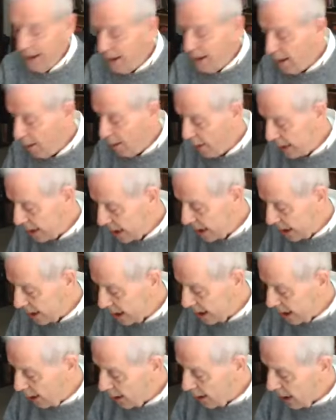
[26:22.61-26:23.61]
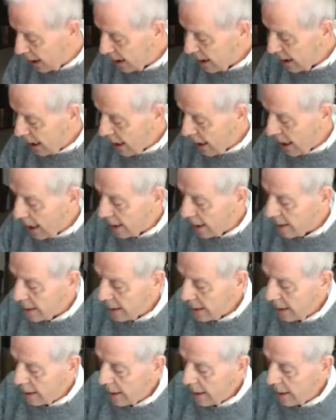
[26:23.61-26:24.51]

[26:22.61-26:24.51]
No, he said, certainly not.